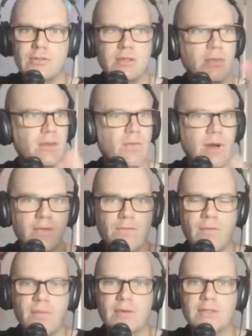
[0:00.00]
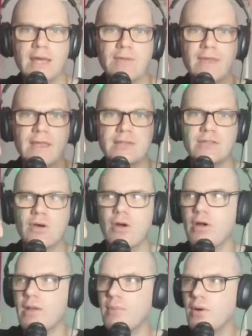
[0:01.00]
So many wonderful books out there,
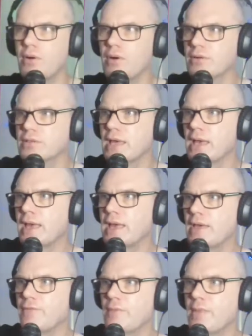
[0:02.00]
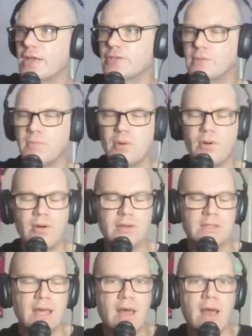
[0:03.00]
storybooks, information books.